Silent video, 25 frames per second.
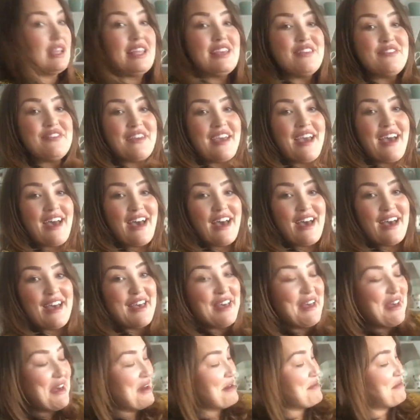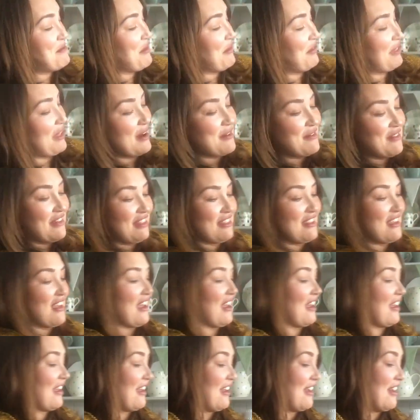leave it up, and put that one
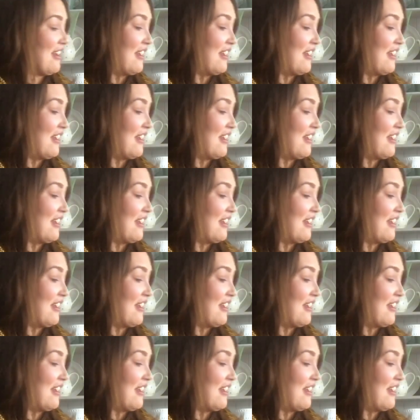there.